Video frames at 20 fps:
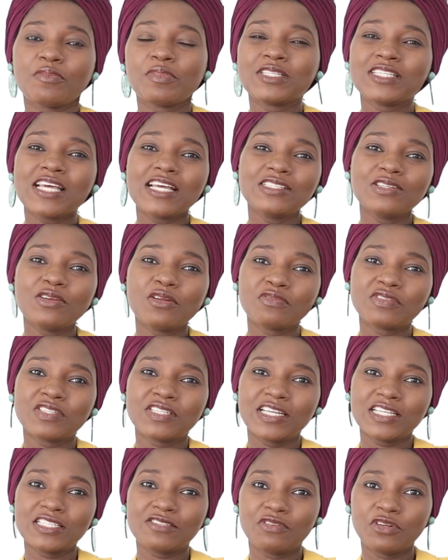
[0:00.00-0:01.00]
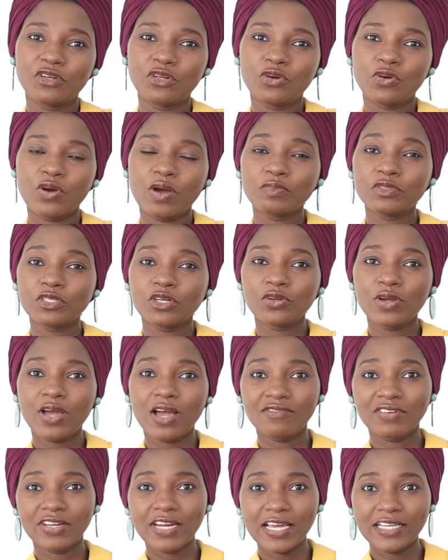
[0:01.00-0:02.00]
From the title of today's video, I'm sure you
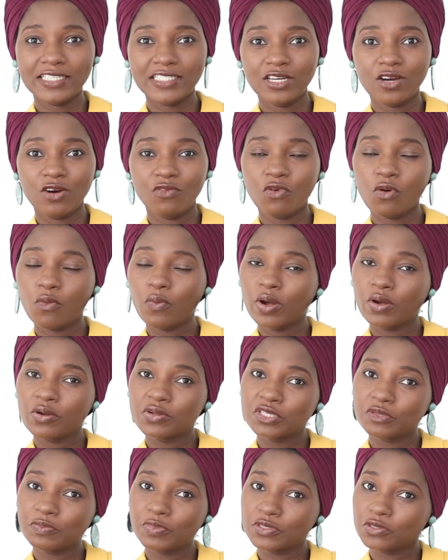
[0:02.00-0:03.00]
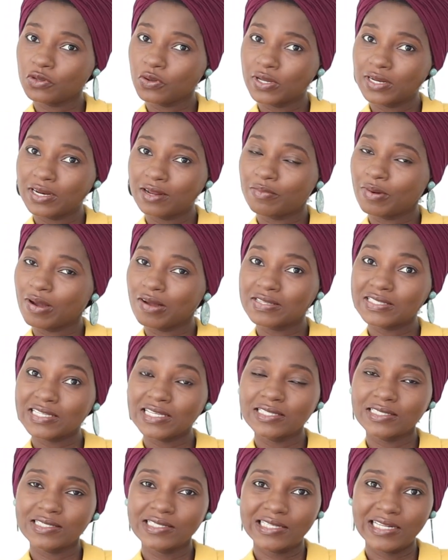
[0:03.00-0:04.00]
have an idea of what we're going to be talking
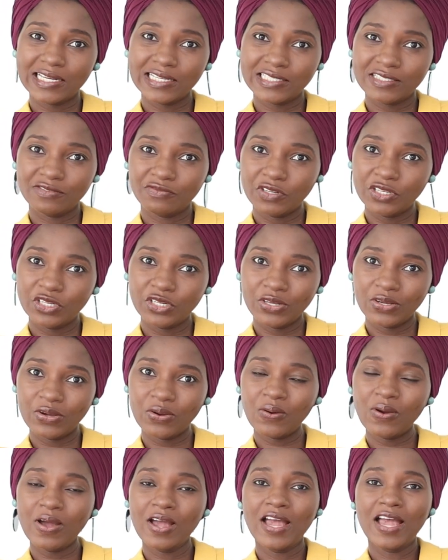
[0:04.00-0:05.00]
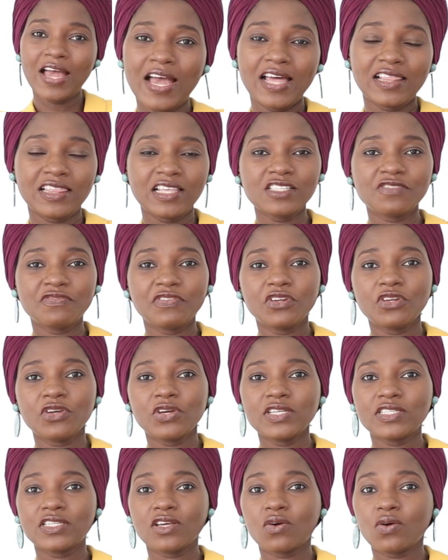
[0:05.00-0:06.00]
about in today's video. And this
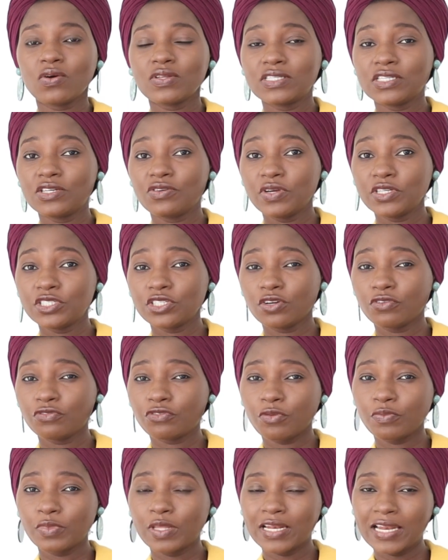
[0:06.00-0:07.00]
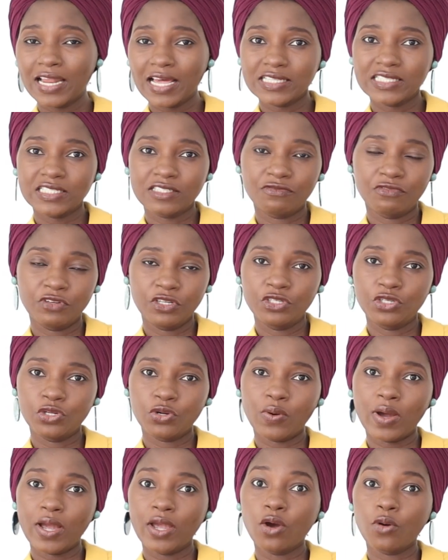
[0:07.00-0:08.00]
video is a continuation from the last
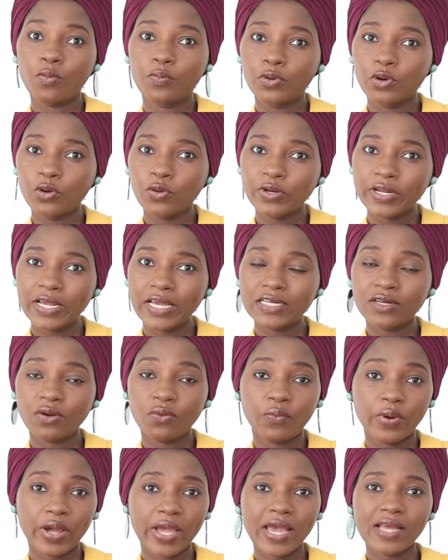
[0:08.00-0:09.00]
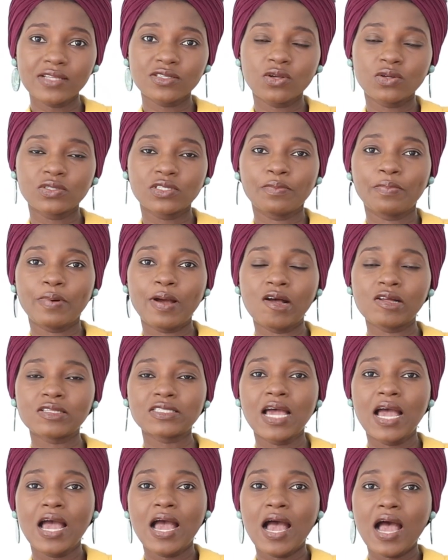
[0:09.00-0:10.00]
video I uploaded where I talked
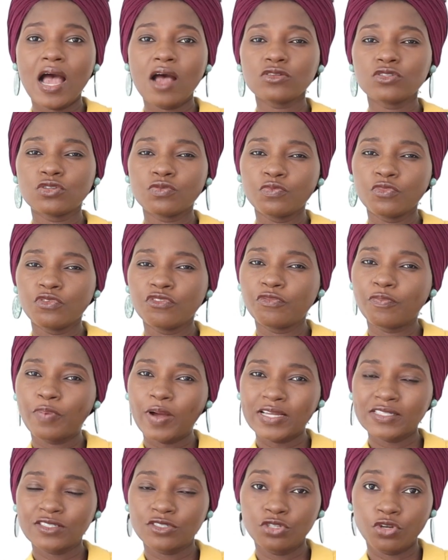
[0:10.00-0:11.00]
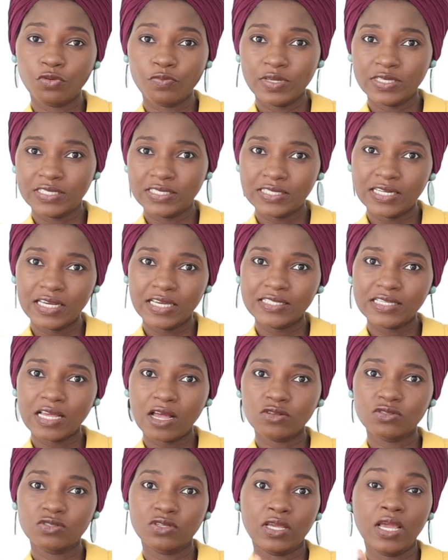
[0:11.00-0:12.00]
about how to move past your mistakes,
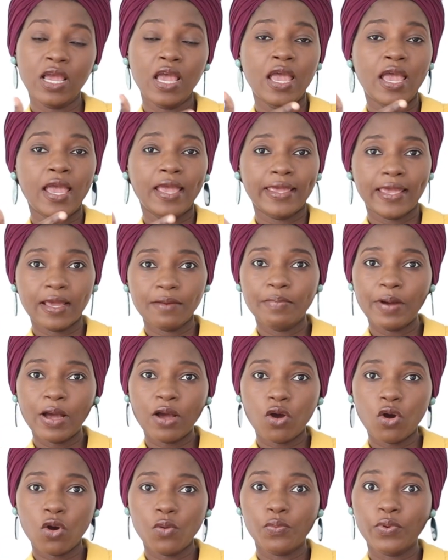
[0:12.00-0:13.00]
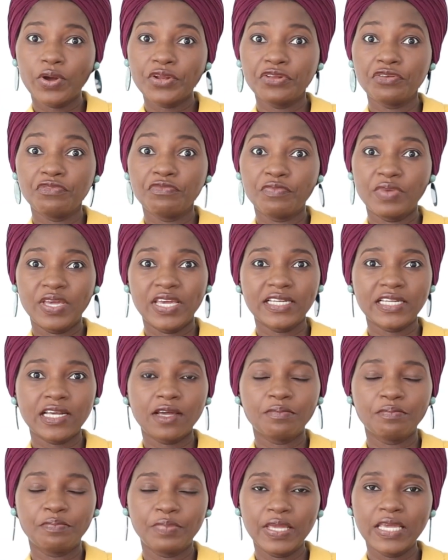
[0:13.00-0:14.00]
how to get back up when you've
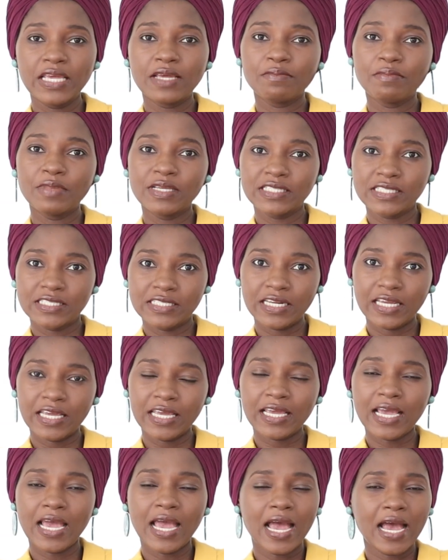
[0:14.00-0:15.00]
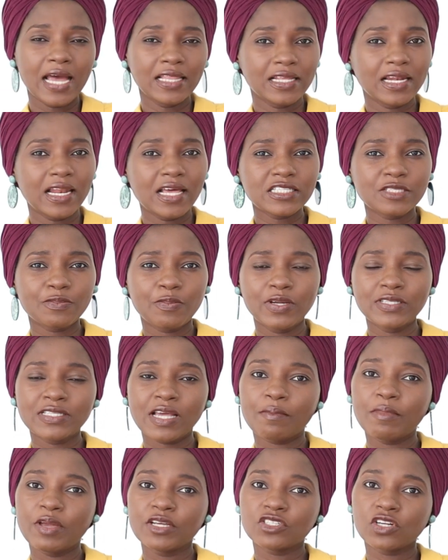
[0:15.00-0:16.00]
made a big mistake. And the last
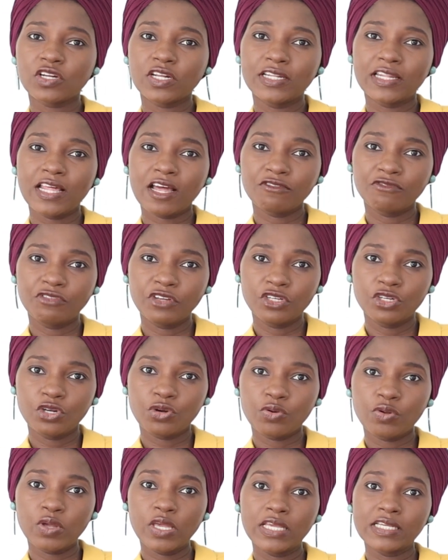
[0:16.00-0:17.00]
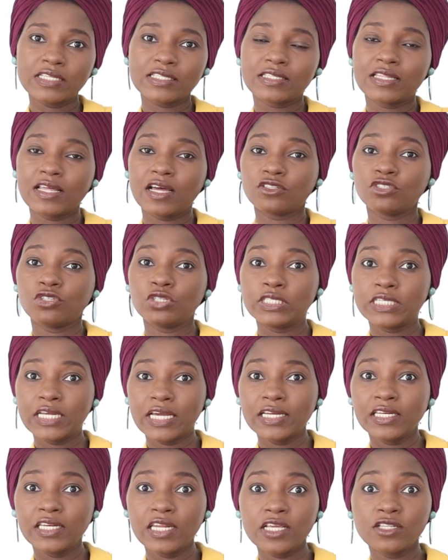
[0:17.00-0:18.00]
point I mentioned in that video is that you
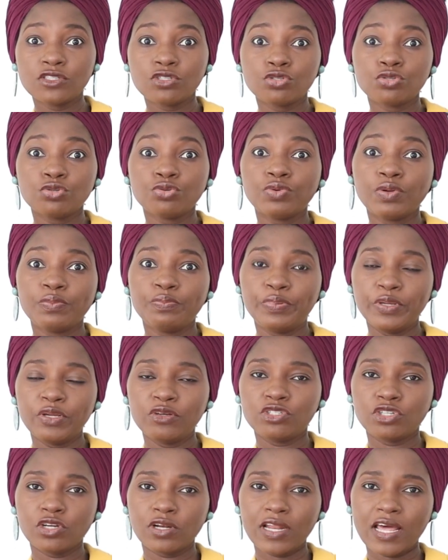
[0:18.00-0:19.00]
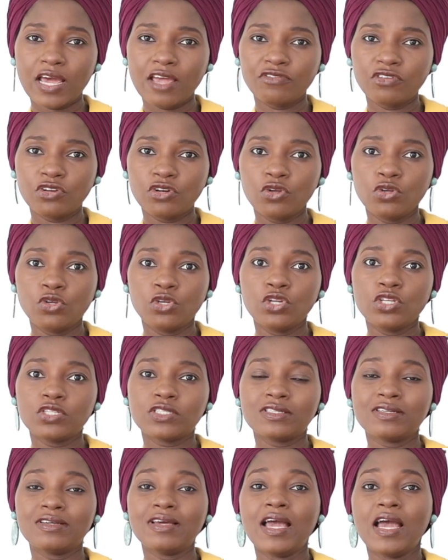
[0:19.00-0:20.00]
then need to rebuild your life. You
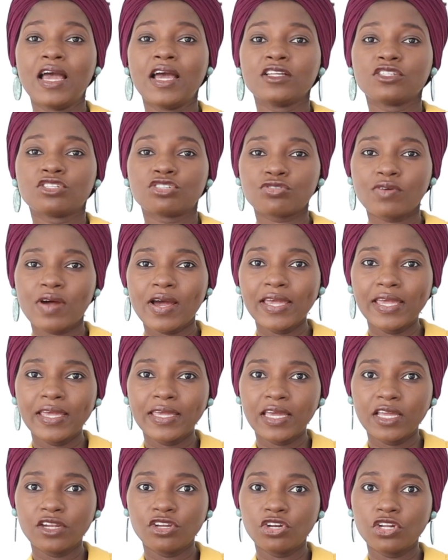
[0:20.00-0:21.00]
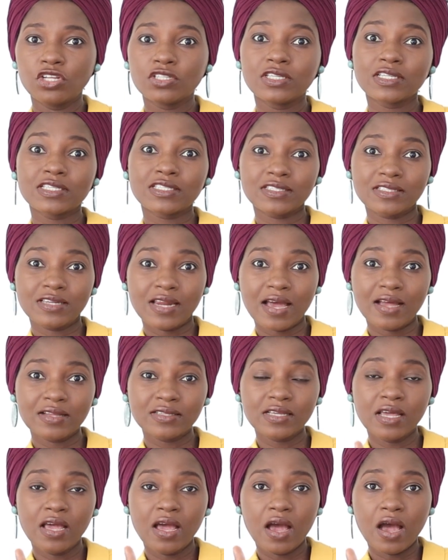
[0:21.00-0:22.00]
need to try again. You need to
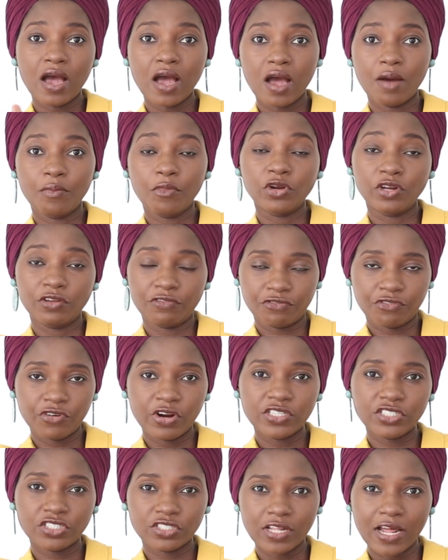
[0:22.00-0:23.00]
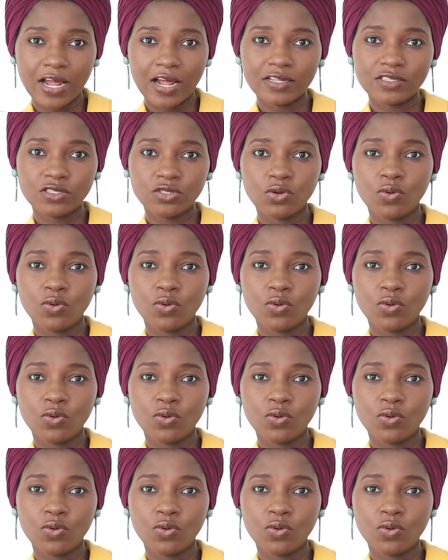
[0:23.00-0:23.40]
start on a fresh start.